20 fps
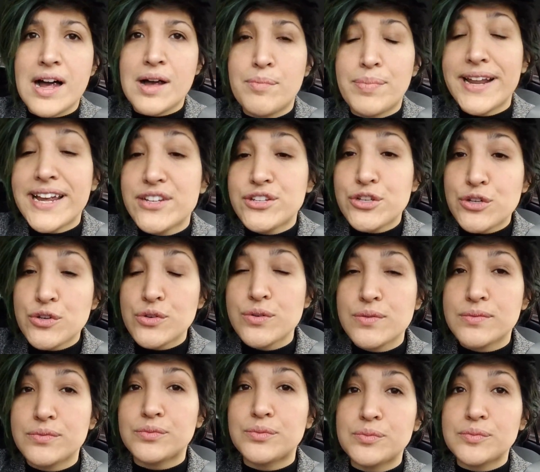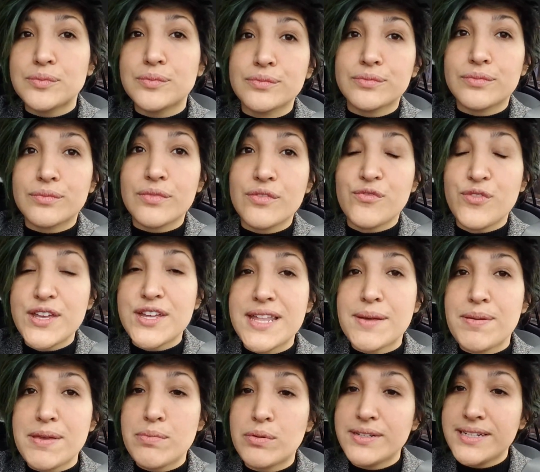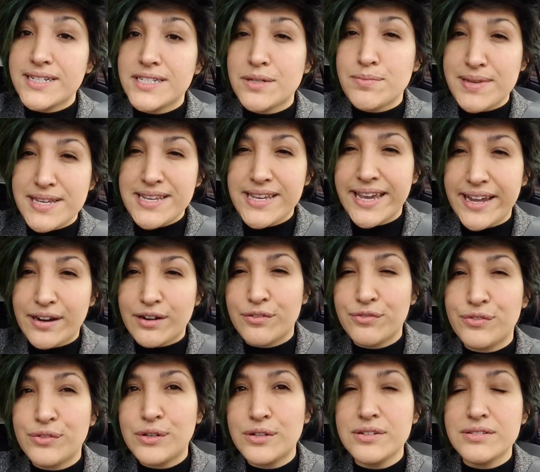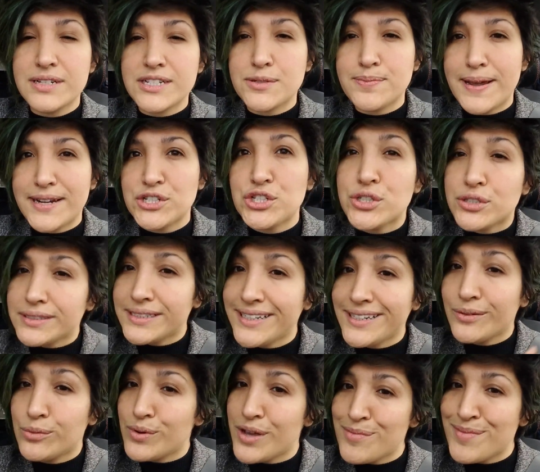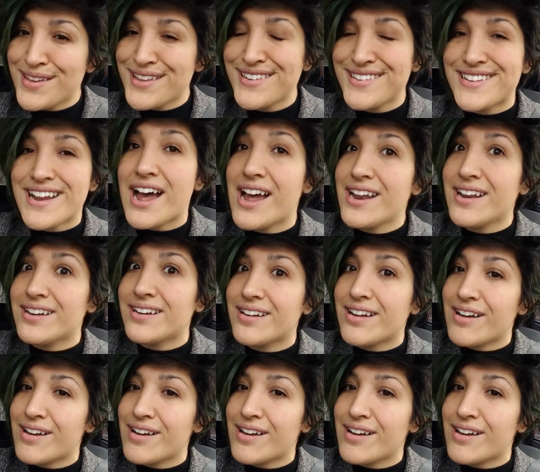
but I do feel that people need to be careful, especially women, not